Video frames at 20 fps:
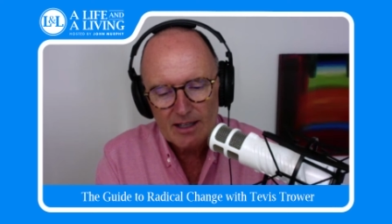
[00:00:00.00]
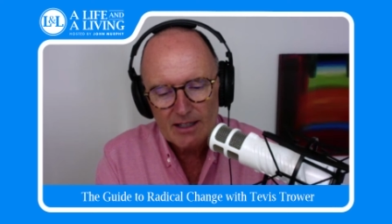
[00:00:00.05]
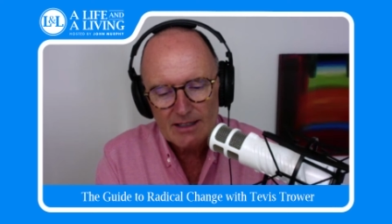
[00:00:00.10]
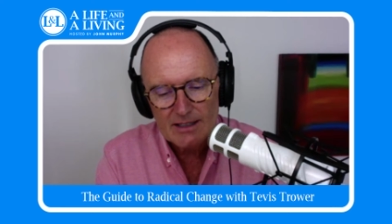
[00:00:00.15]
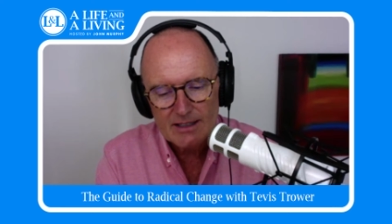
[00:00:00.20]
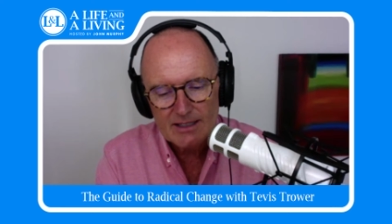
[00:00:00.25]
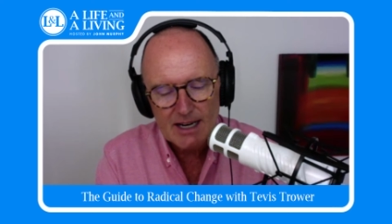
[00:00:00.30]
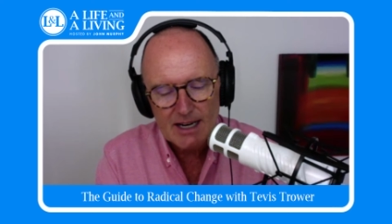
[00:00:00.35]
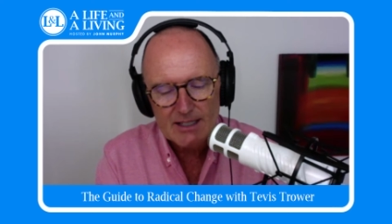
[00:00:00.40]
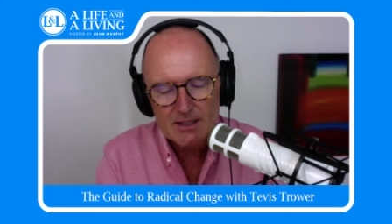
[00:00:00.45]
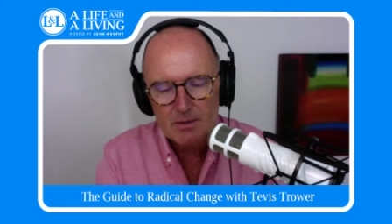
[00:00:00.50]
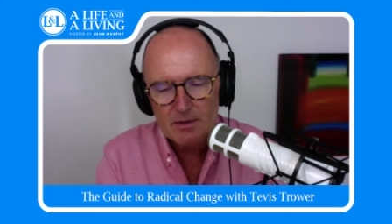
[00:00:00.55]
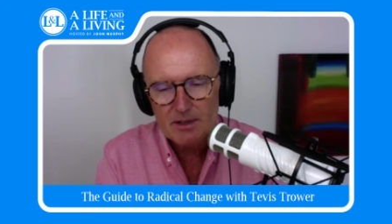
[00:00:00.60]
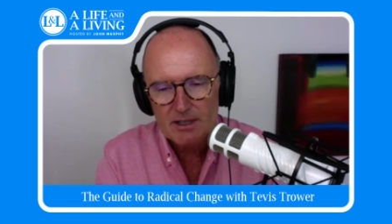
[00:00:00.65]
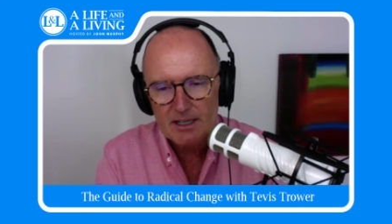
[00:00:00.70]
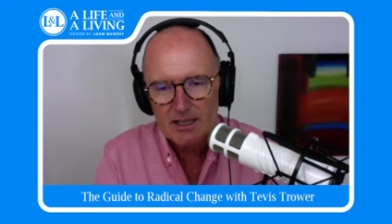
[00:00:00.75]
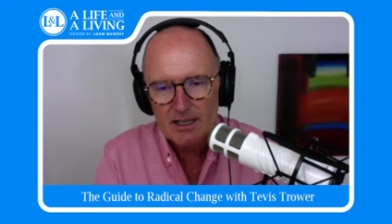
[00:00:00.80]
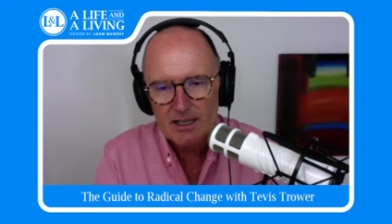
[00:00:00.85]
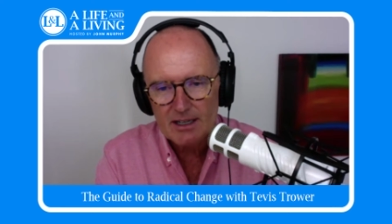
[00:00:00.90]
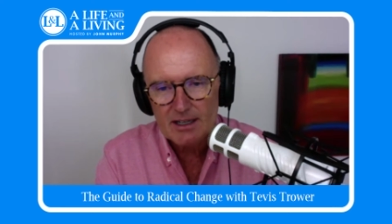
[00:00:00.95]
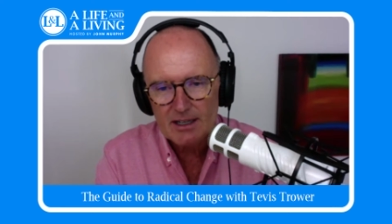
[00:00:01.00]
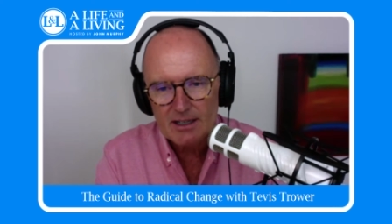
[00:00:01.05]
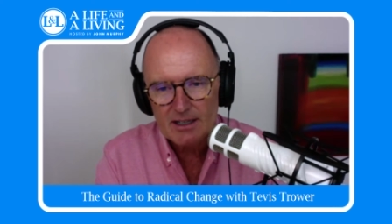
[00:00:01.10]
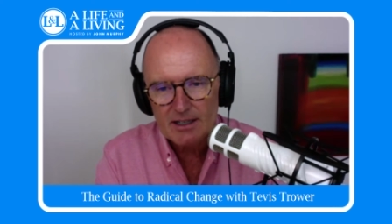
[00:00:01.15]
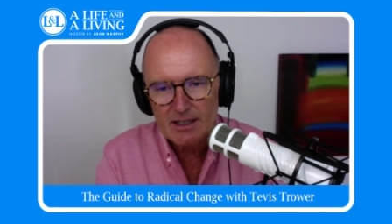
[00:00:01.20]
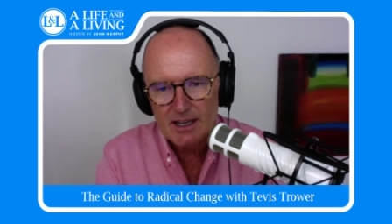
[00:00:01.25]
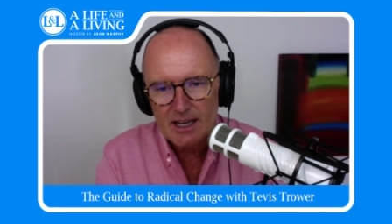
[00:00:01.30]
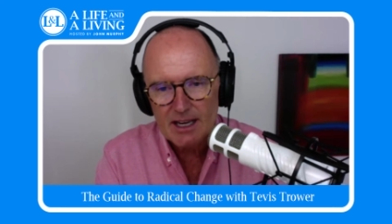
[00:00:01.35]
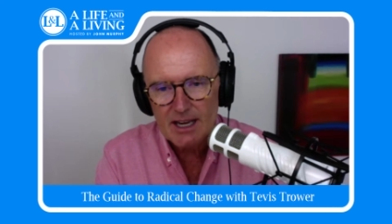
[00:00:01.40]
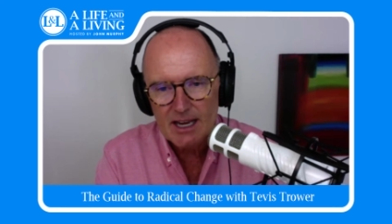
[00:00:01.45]
desperately
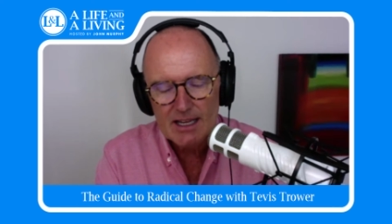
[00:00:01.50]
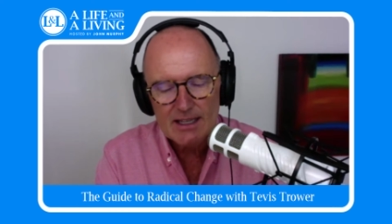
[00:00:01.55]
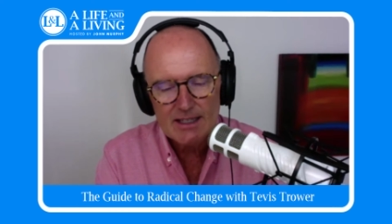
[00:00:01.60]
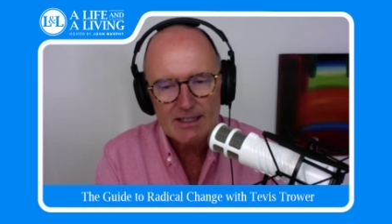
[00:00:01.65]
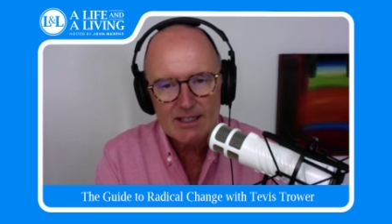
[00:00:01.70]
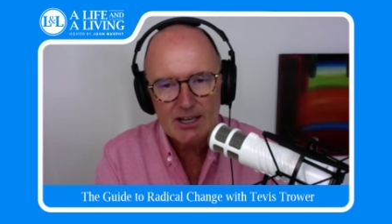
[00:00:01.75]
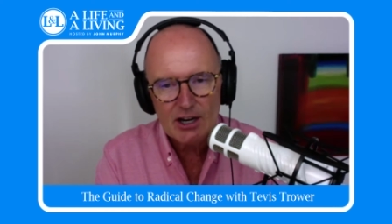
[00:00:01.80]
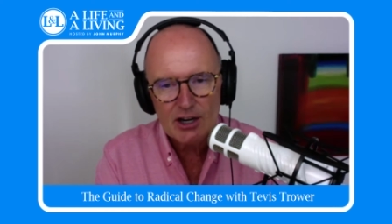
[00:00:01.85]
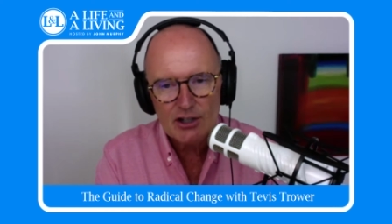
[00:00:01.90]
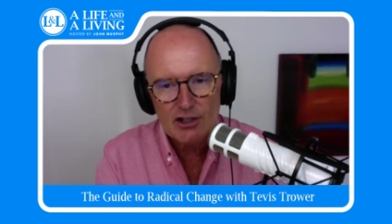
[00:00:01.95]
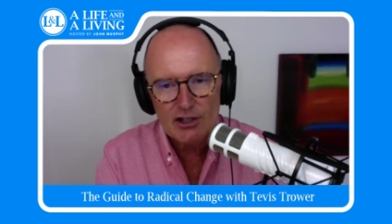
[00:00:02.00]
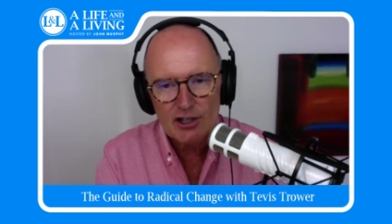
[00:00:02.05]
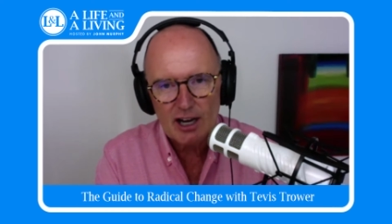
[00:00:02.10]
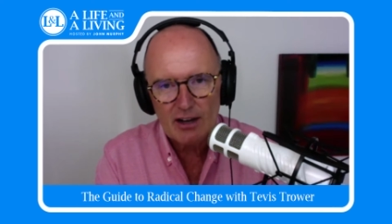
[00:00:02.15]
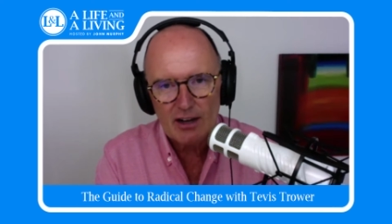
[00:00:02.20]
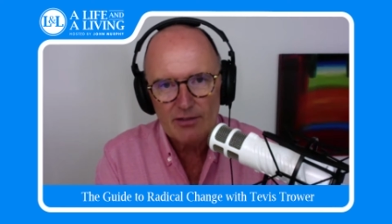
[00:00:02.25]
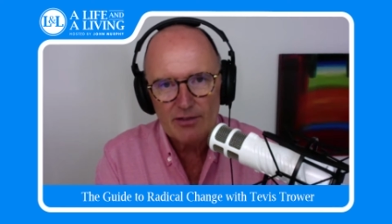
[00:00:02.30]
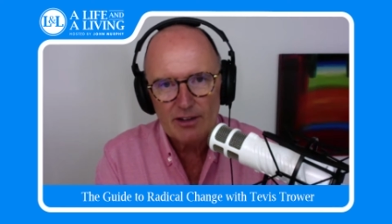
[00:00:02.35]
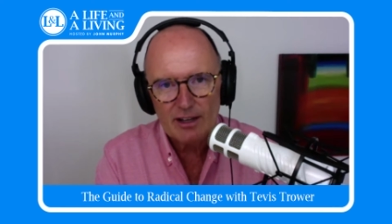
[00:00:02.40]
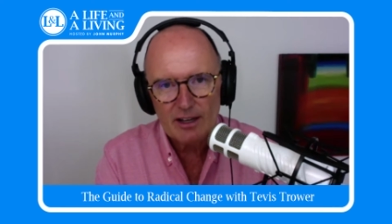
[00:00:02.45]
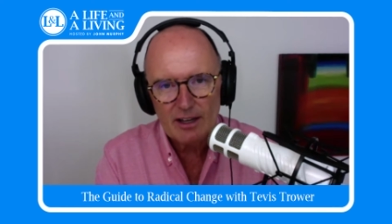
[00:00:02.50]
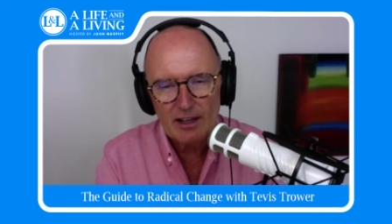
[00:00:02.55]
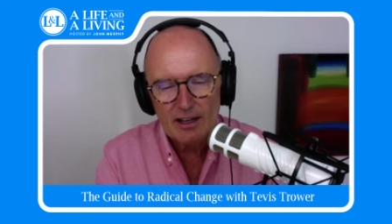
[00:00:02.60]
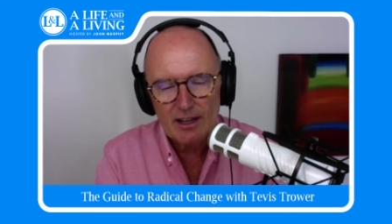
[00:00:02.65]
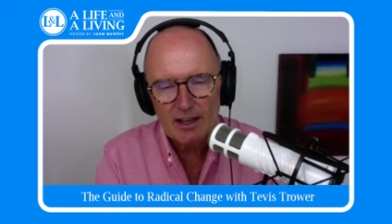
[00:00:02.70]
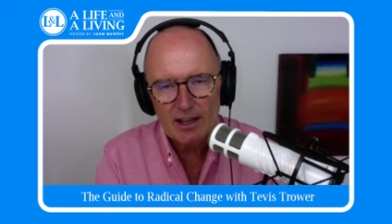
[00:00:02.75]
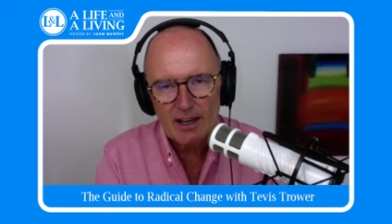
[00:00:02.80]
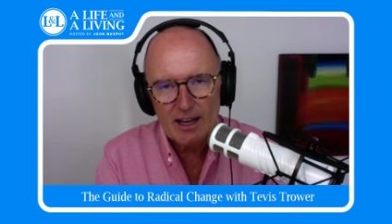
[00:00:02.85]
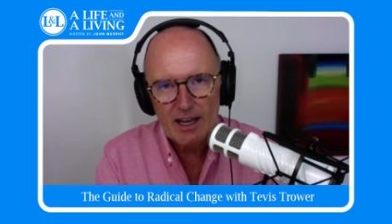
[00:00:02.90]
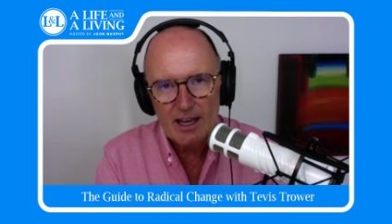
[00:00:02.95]
in search of
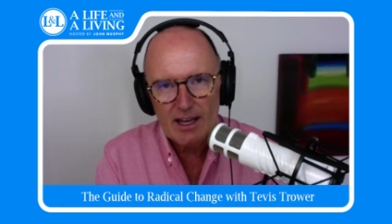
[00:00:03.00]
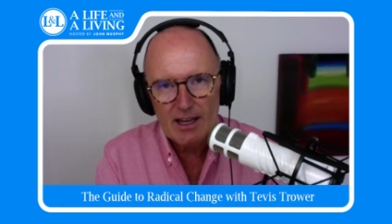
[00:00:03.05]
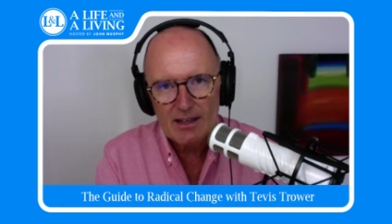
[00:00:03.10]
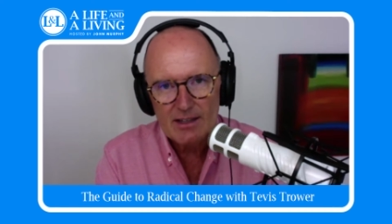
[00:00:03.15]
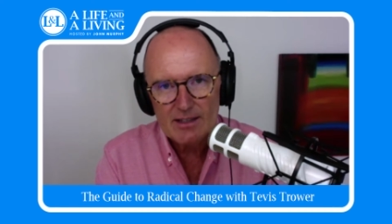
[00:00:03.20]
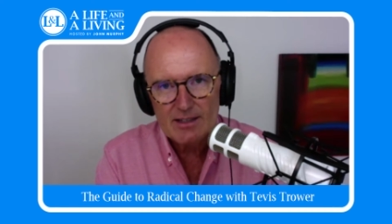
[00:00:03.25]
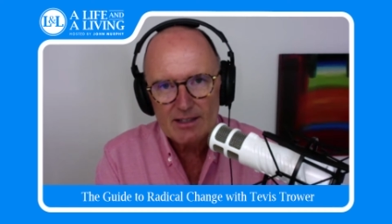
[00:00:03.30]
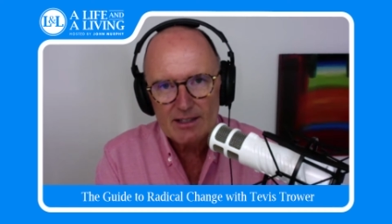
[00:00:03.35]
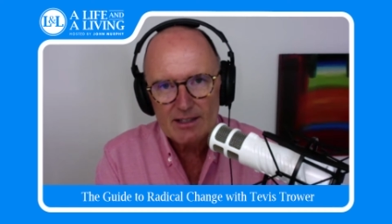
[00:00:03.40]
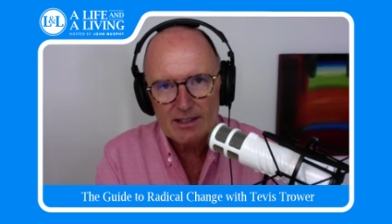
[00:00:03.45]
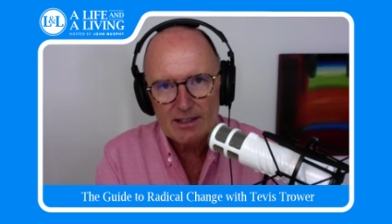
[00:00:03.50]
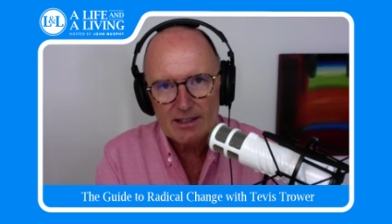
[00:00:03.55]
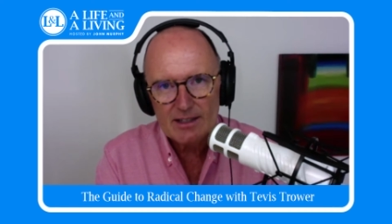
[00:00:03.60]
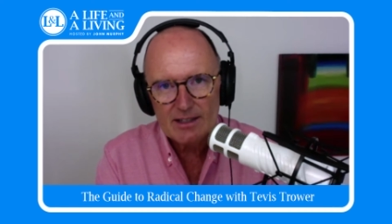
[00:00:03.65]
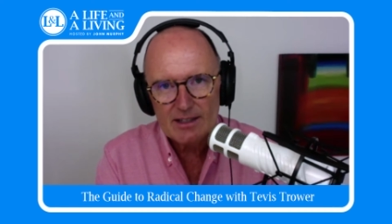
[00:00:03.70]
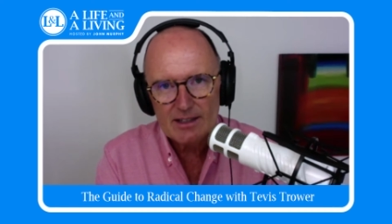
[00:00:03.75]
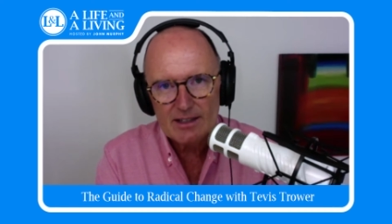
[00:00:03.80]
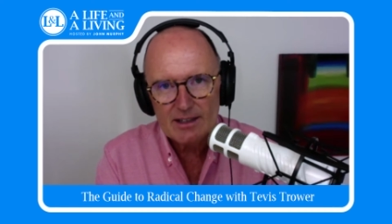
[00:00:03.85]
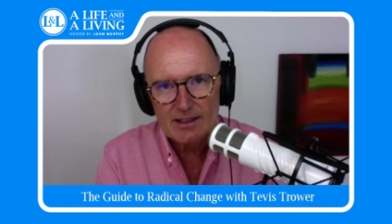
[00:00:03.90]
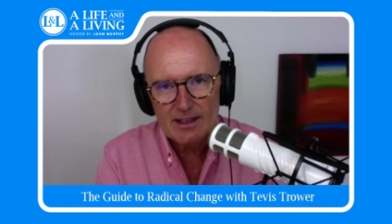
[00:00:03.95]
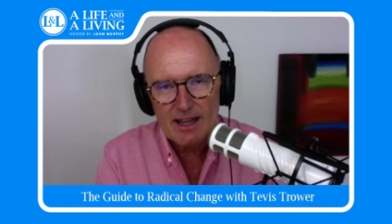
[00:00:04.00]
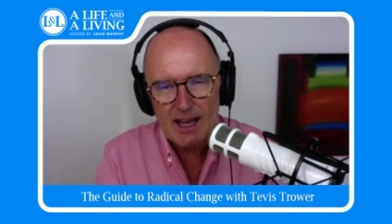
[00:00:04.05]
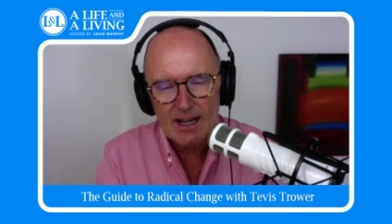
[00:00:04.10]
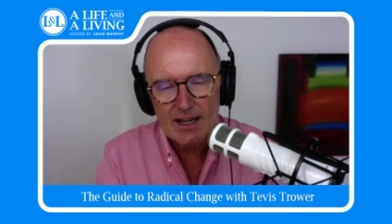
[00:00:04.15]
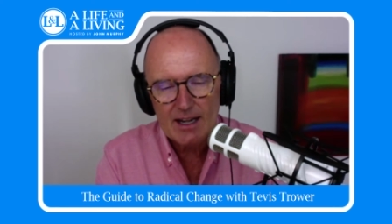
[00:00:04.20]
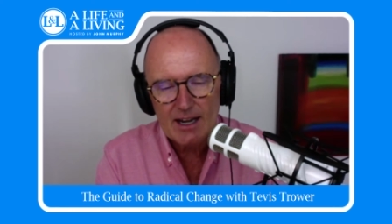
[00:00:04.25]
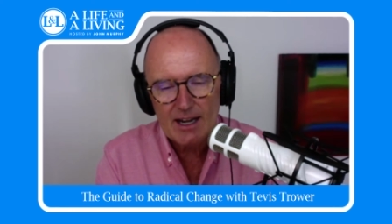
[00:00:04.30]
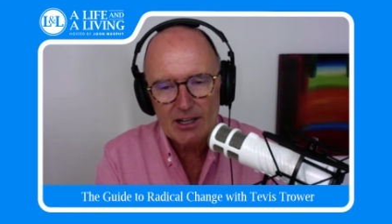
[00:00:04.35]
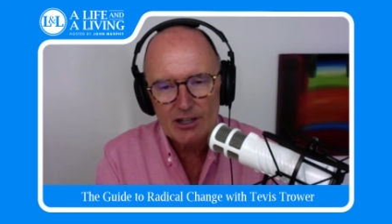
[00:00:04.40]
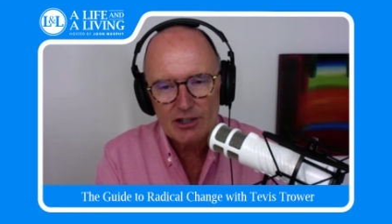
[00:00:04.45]
is that
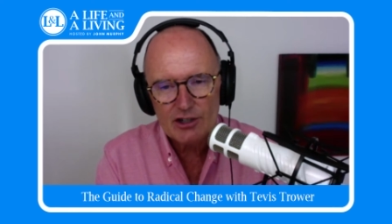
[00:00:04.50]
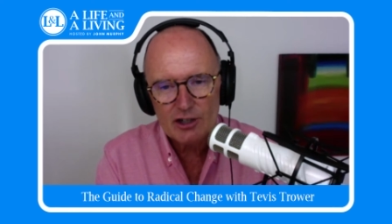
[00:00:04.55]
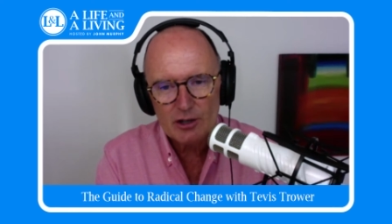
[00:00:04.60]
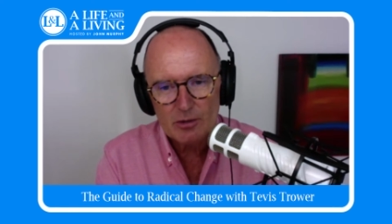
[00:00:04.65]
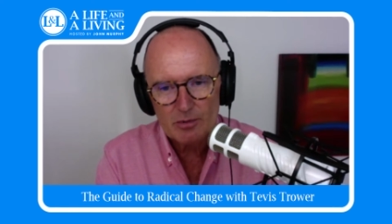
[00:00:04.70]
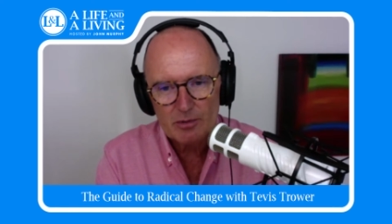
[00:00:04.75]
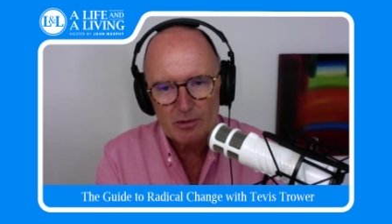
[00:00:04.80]
leadership.